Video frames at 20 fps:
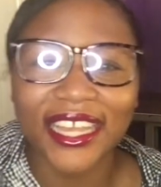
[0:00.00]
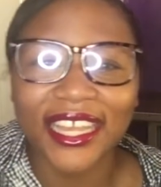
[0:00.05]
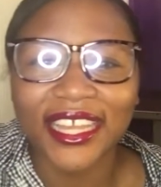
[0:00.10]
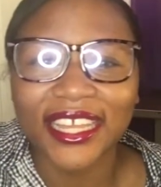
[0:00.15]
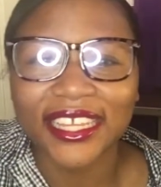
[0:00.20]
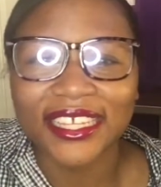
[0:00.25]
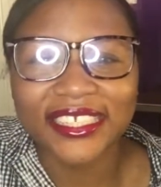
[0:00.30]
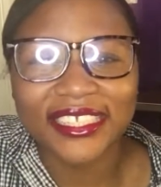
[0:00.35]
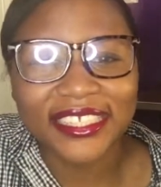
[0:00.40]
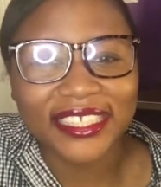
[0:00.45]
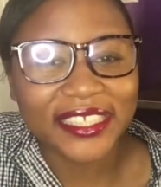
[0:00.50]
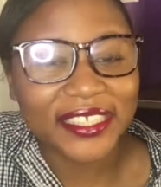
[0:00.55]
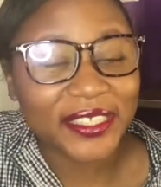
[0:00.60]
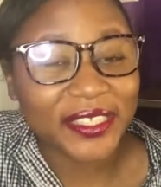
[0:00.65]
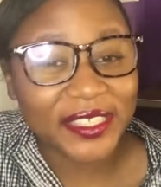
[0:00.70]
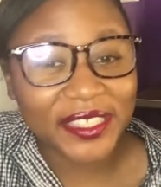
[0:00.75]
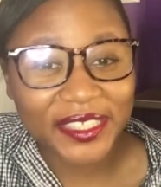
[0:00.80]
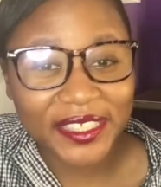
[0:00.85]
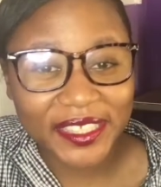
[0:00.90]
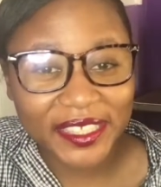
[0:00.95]
It's the
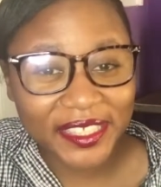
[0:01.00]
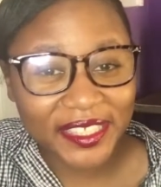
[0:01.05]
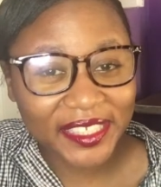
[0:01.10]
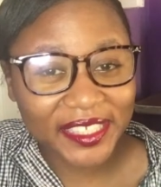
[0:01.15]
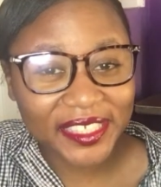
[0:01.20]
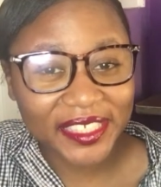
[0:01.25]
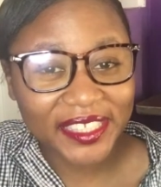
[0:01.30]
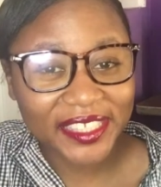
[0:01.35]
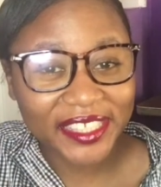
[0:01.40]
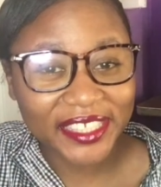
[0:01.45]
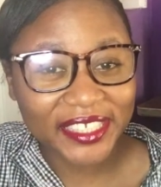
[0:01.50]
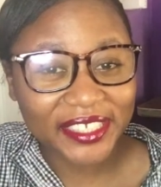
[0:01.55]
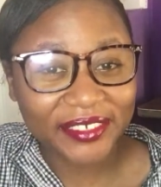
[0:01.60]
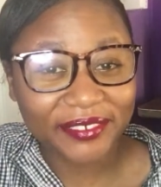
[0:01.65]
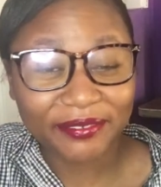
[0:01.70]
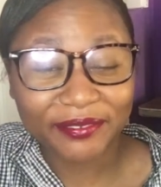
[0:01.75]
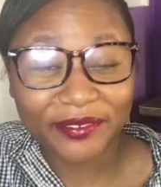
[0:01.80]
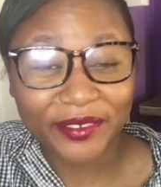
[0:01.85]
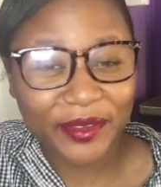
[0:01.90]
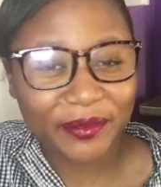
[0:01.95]
consistency
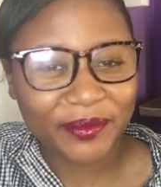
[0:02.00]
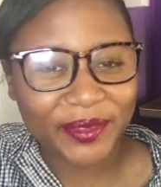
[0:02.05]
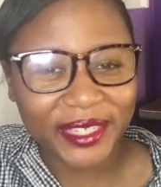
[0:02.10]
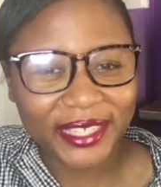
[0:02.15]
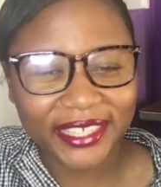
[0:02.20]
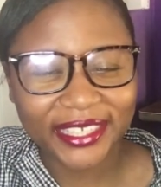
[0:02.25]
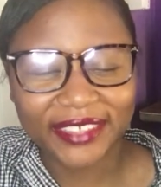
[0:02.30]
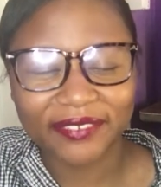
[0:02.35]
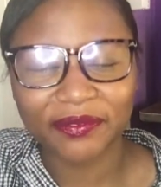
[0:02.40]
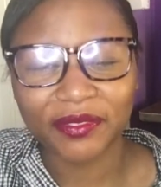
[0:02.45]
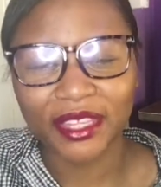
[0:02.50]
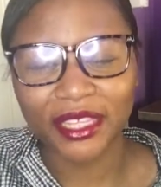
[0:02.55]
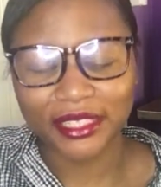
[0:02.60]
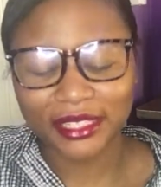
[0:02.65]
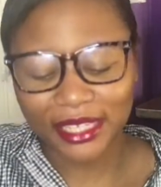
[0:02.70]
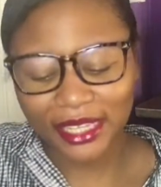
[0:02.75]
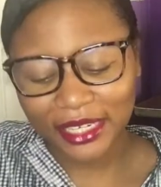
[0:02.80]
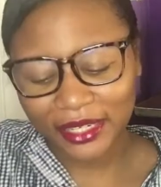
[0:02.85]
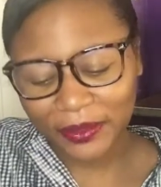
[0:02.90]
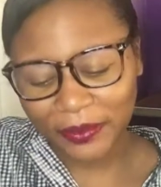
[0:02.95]
for me. So,
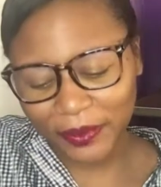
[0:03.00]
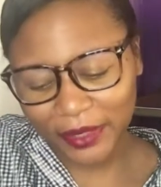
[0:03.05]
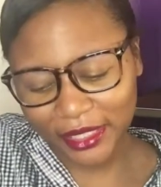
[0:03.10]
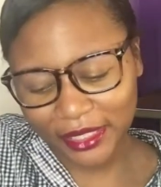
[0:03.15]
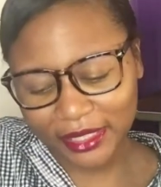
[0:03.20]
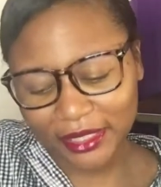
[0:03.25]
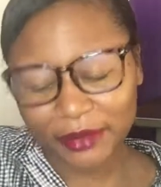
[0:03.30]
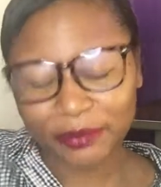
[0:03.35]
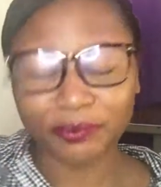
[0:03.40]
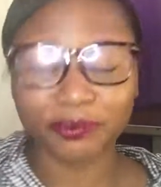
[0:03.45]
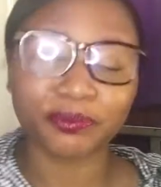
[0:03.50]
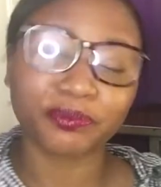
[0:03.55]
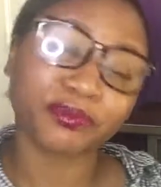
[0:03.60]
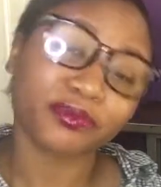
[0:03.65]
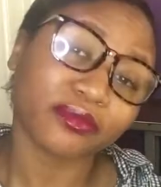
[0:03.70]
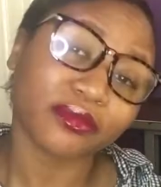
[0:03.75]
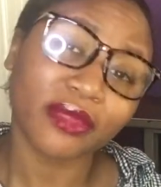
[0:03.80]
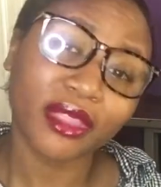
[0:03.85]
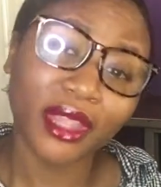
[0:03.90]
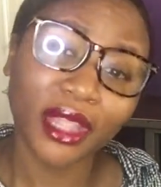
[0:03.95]
anyways,
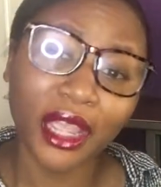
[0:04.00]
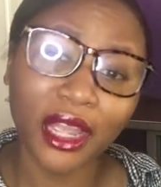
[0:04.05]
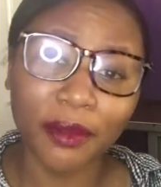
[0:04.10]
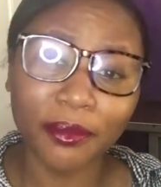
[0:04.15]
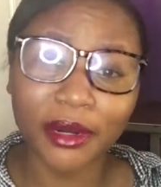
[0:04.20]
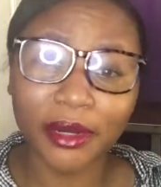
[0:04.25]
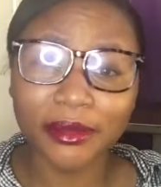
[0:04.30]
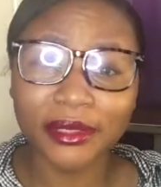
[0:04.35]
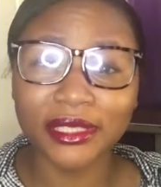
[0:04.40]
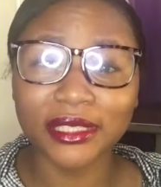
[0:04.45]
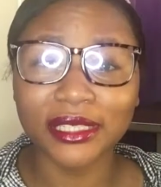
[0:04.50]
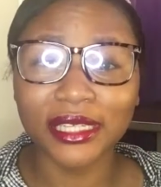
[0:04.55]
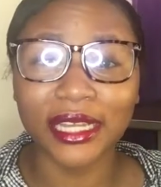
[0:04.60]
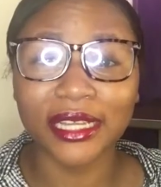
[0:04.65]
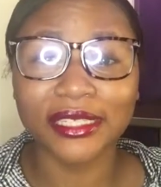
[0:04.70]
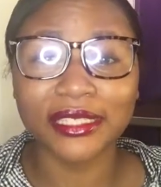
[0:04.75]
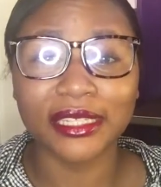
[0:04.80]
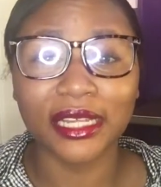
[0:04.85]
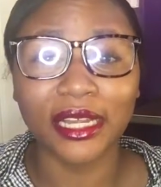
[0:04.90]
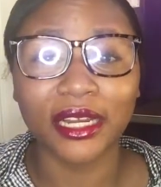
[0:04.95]
I promise you guys
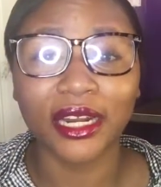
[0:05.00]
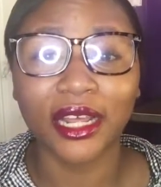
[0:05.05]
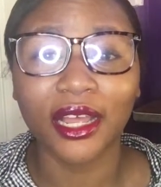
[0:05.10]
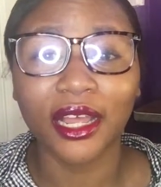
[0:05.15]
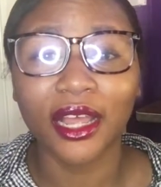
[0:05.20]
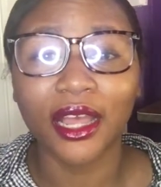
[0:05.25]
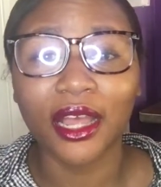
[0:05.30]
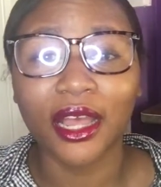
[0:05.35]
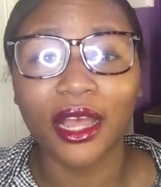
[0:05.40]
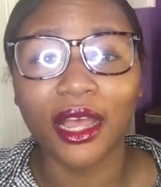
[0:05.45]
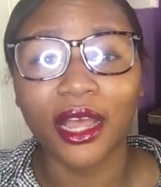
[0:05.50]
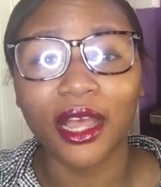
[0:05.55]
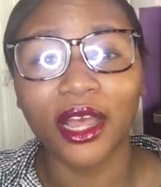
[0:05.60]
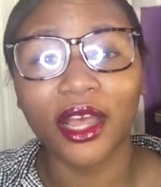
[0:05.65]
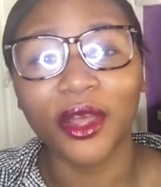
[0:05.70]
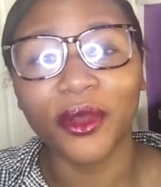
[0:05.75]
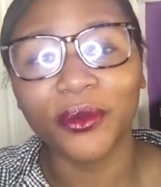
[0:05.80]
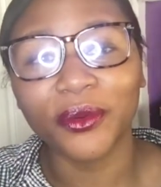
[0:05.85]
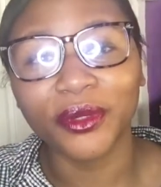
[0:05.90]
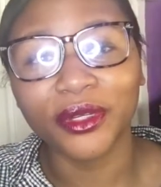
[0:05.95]
that I
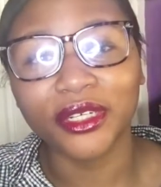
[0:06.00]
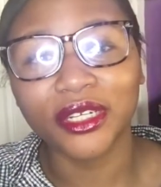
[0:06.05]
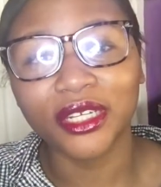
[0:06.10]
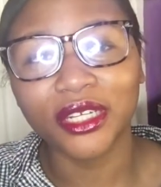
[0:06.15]
would